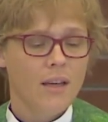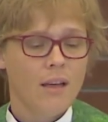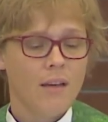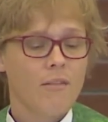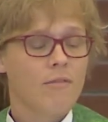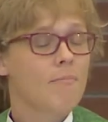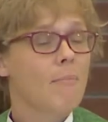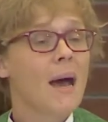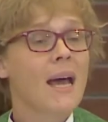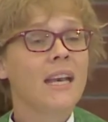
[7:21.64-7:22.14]

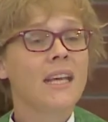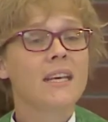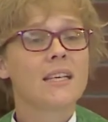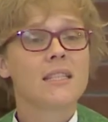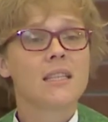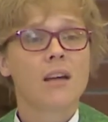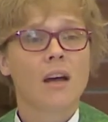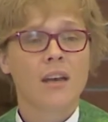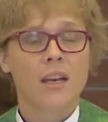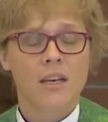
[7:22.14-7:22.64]
If money
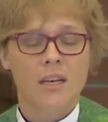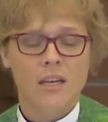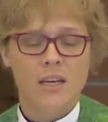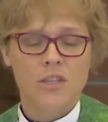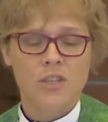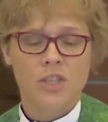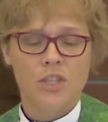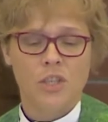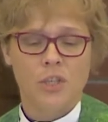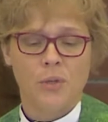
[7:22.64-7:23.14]
is not an
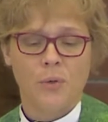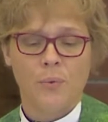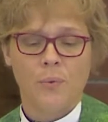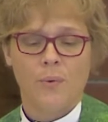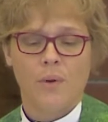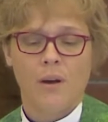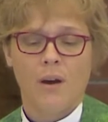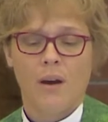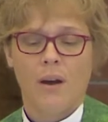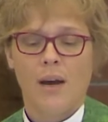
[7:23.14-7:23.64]
issue,
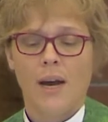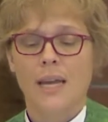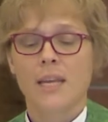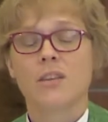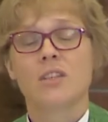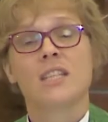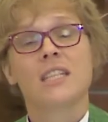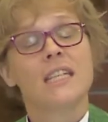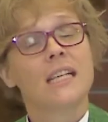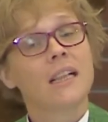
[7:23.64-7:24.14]
are
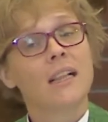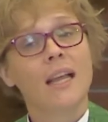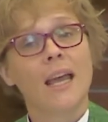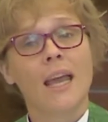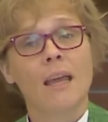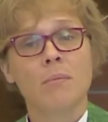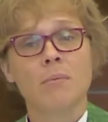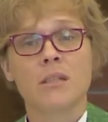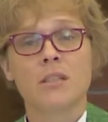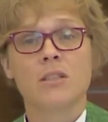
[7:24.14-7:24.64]
you still
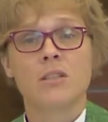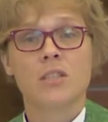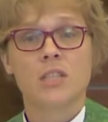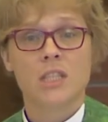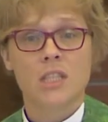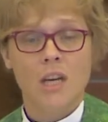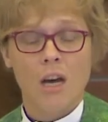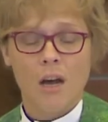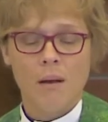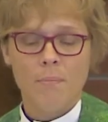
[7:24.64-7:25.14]
able to
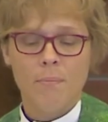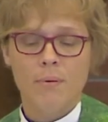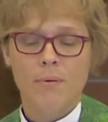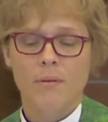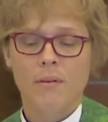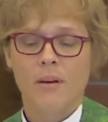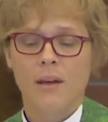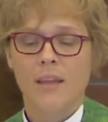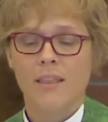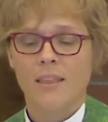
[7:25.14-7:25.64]

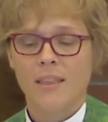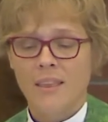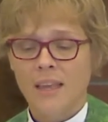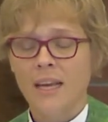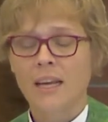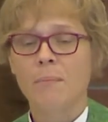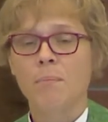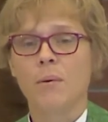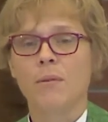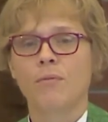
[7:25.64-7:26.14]
stop and
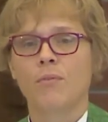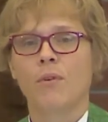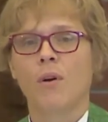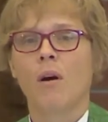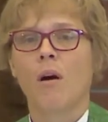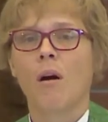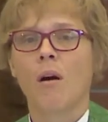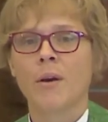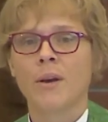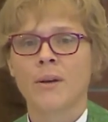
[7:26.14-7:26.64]
think
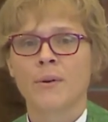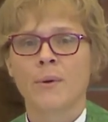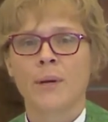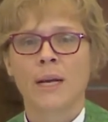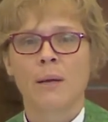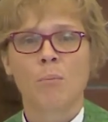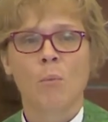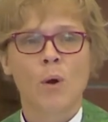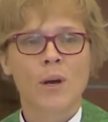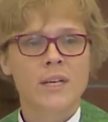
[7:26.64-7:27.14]
before
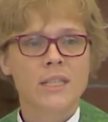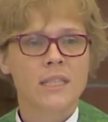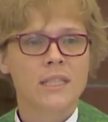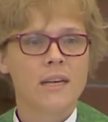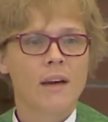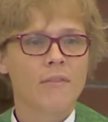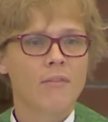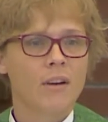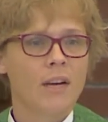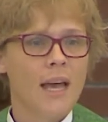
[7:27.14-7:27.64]
ordering more
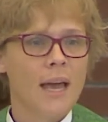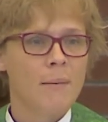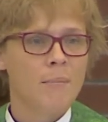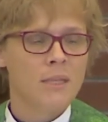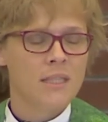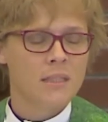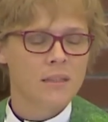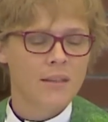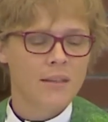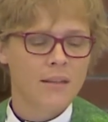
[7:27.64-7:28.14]
stuff on
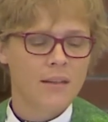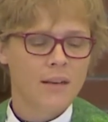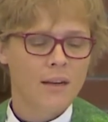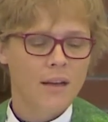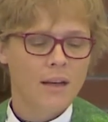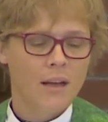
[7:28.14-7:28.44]
Amazon?